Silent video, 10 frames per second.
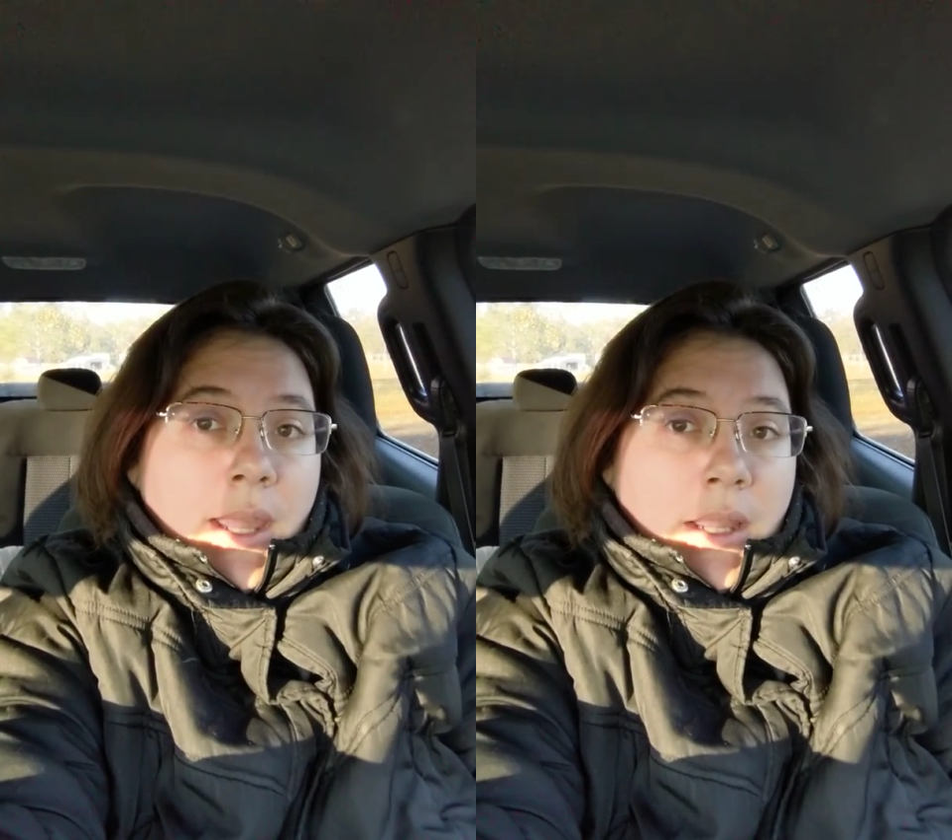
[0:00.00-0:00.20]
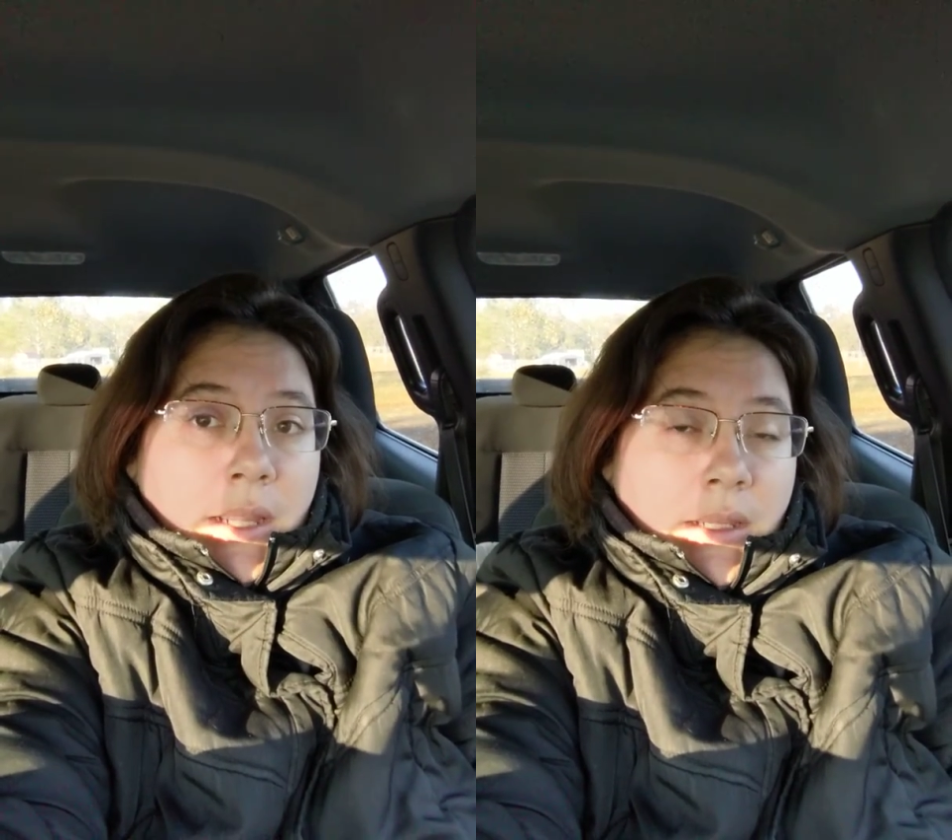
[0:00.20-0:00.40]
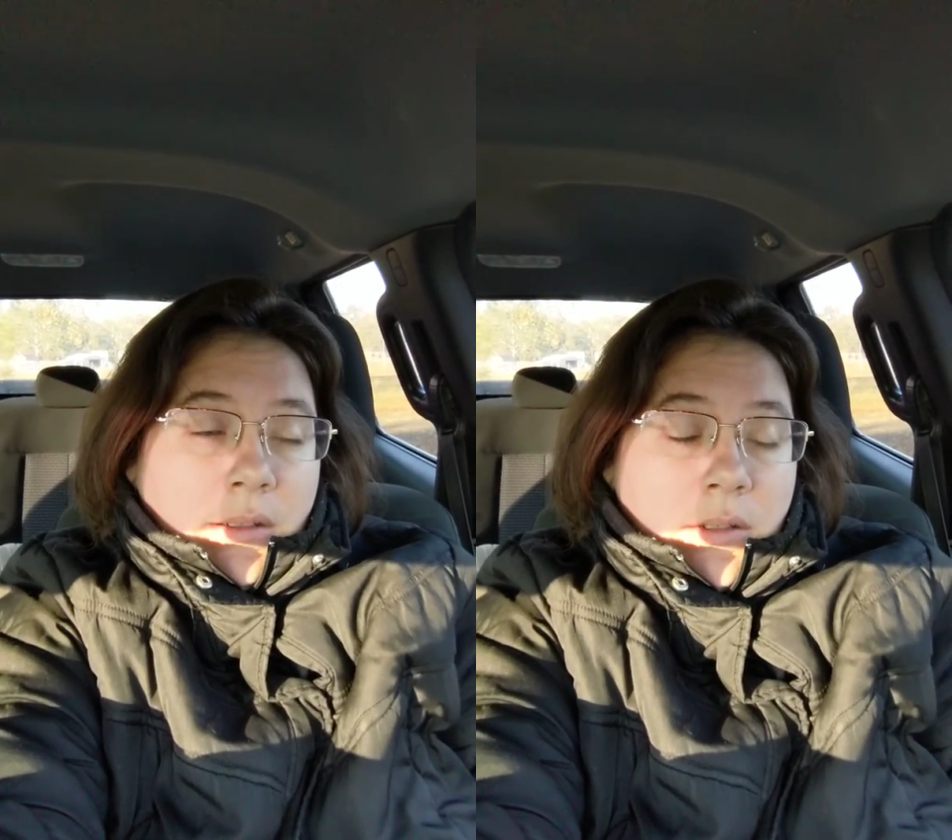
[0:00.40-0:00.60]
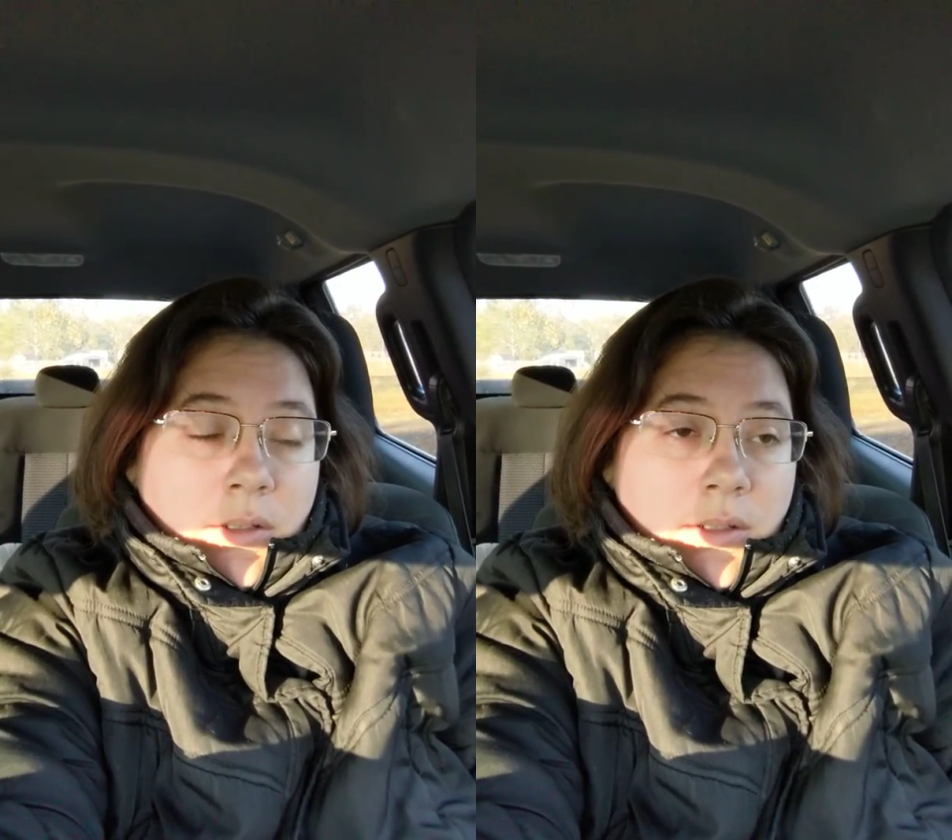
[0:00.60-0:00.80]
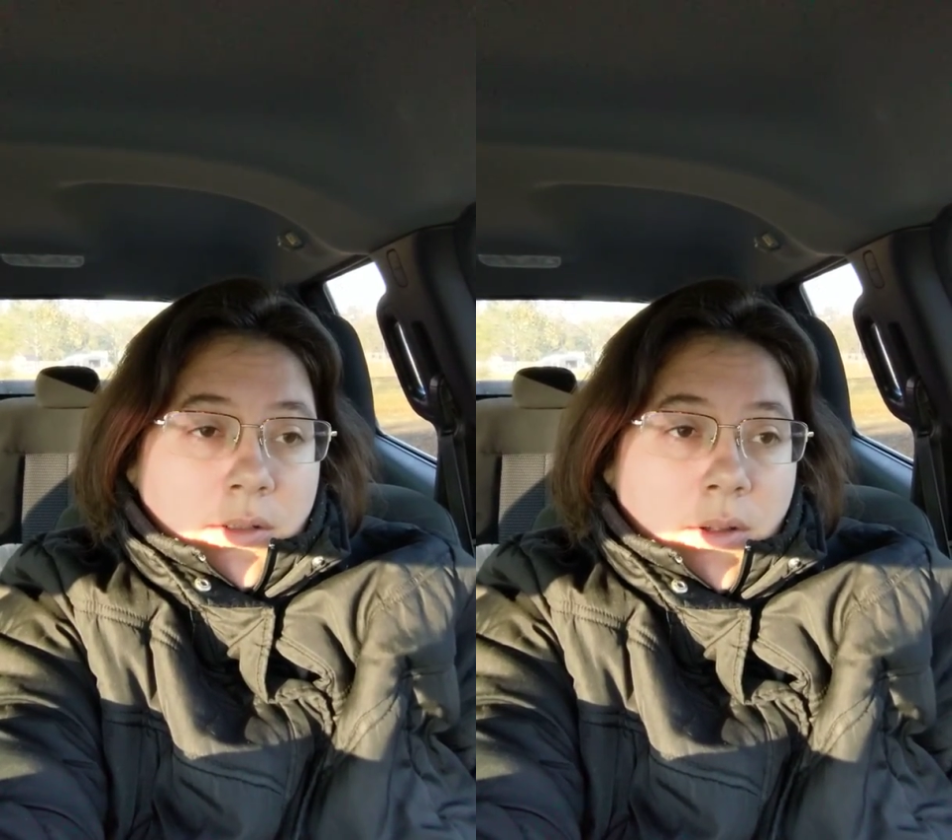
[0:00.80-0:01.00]

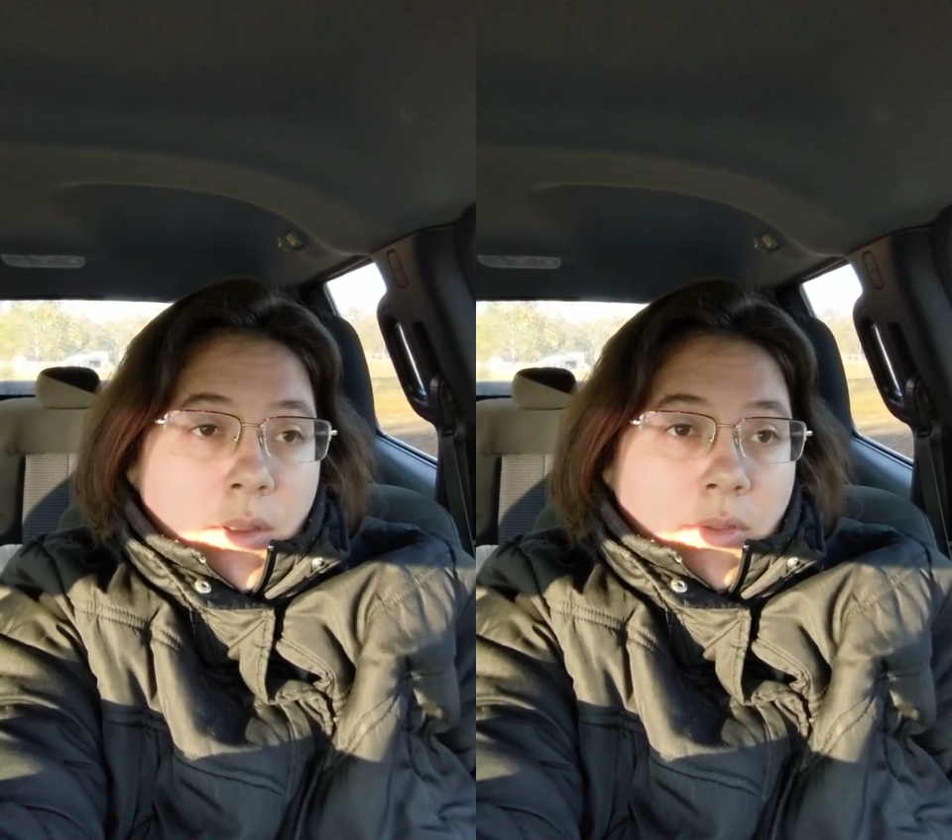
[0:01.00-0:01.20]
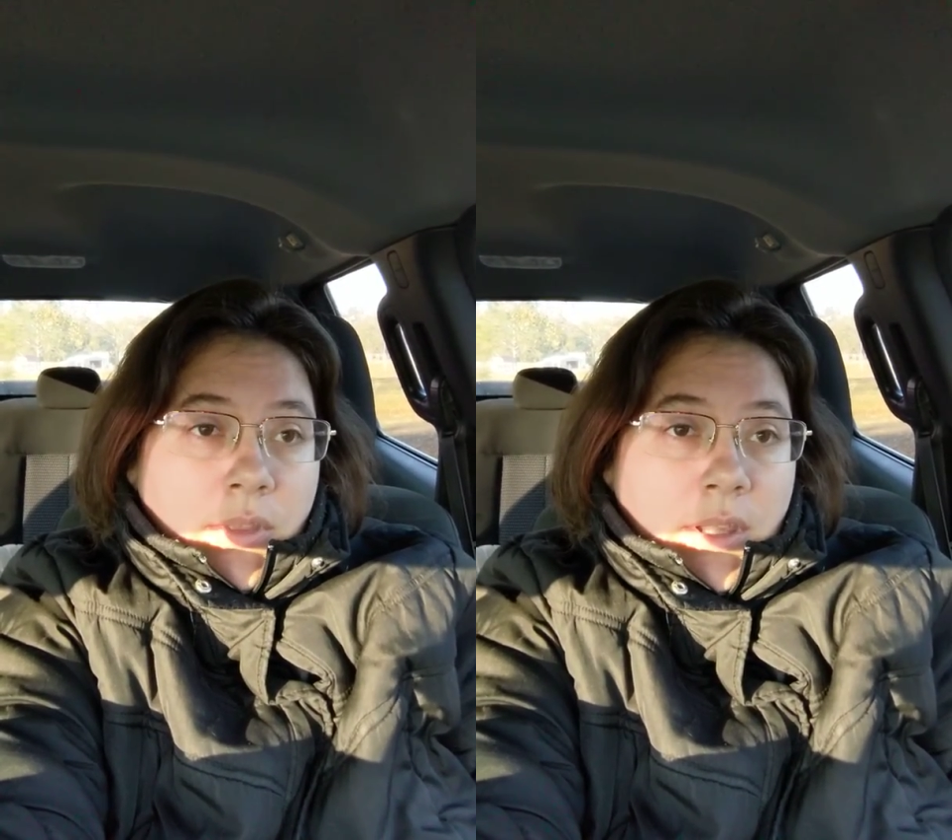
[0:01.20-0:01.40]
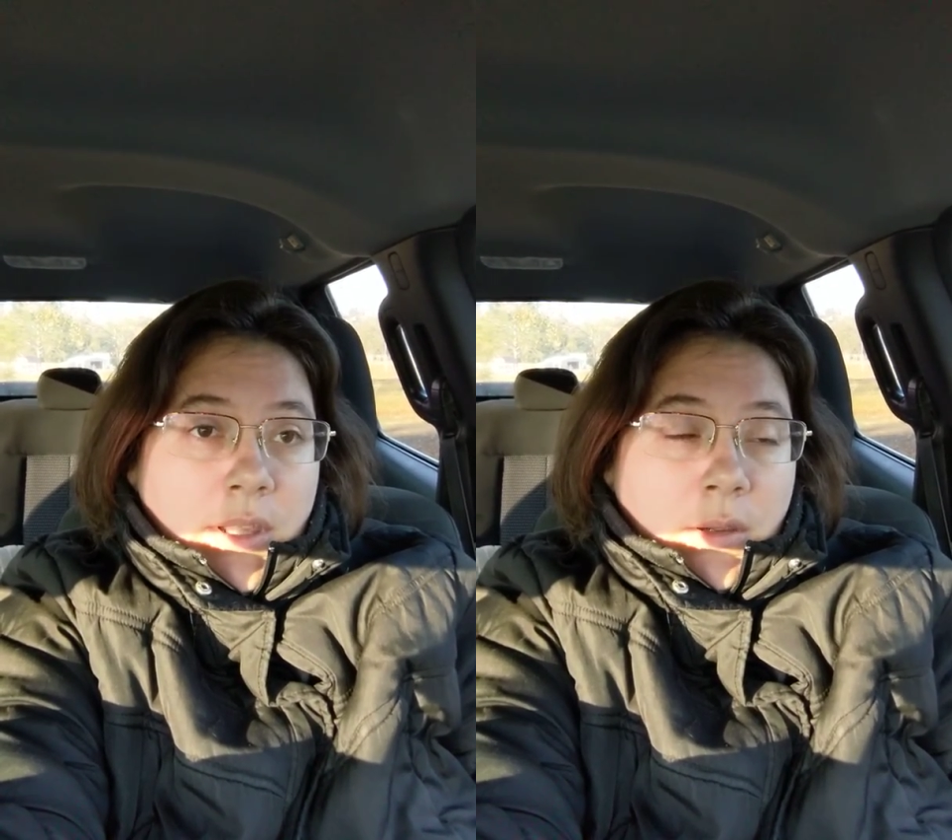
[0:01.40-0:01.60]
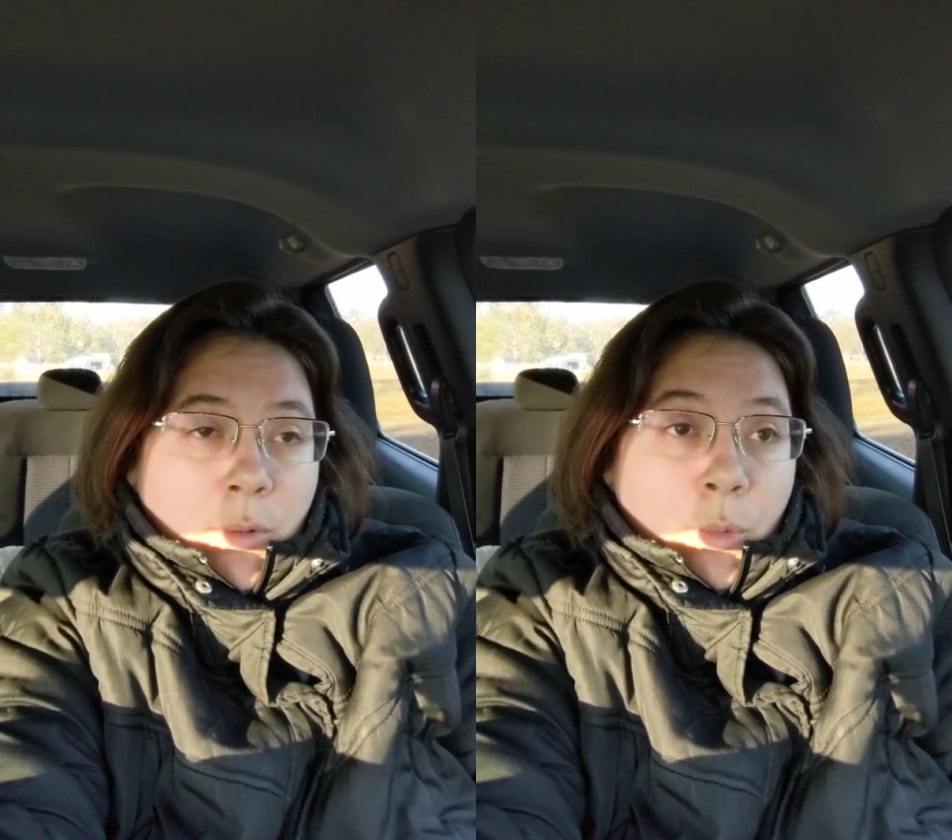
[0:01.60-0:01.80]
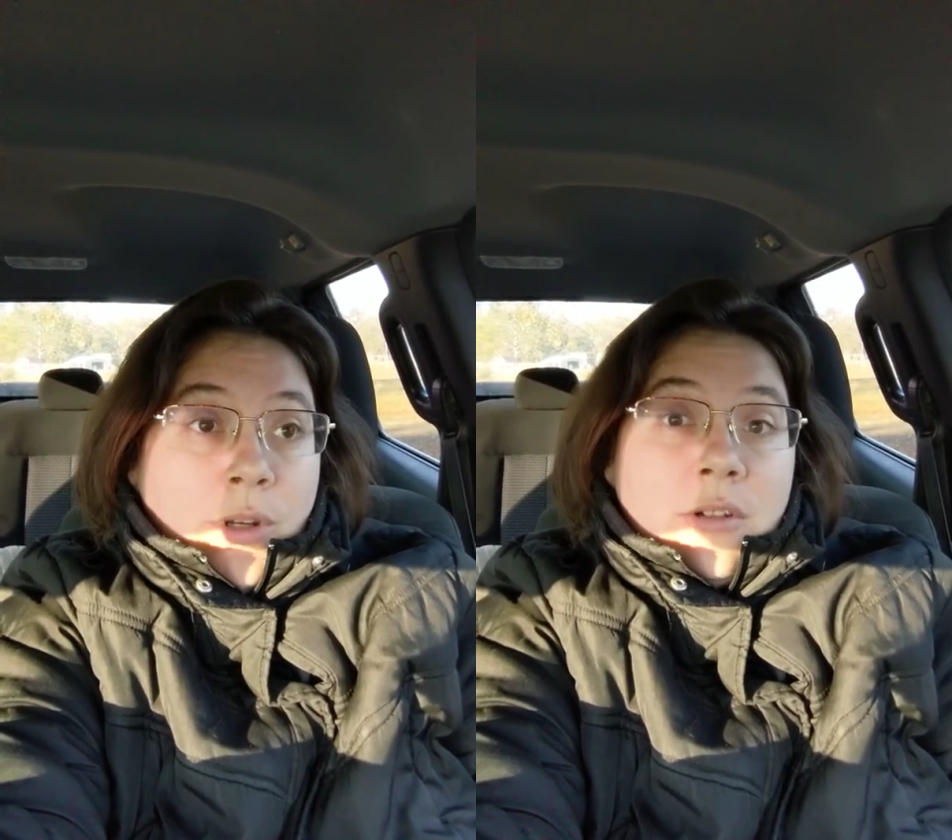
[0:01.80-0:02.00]
and the
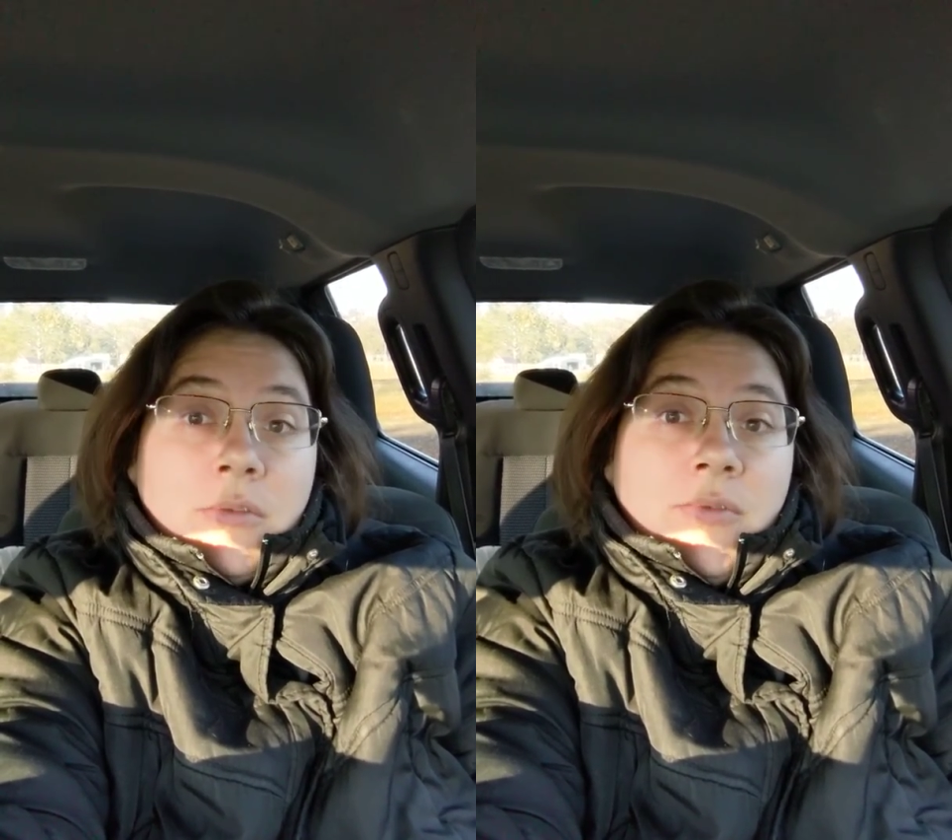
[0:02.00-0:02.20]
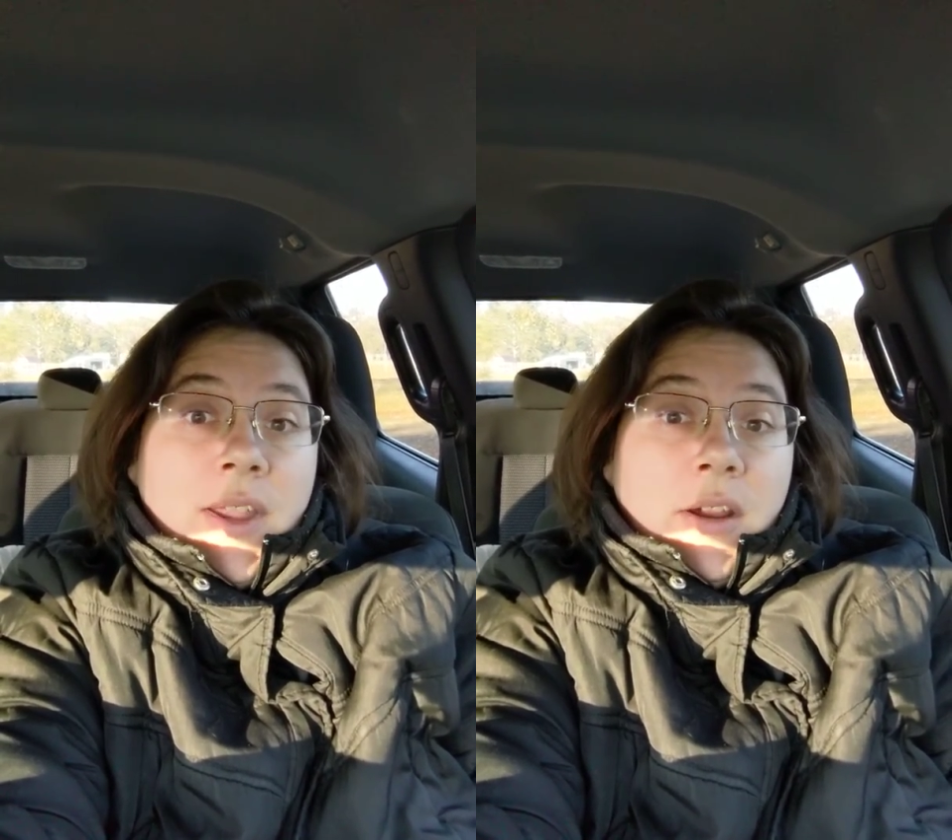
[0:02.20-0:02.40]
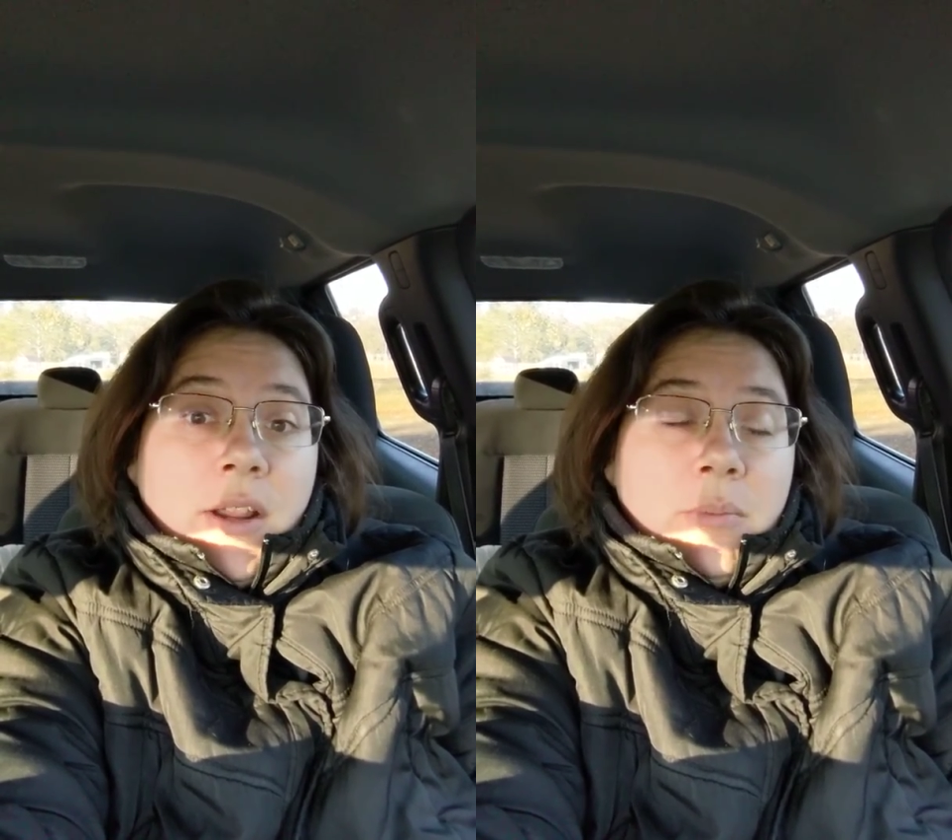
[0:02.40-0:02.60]
winter fair,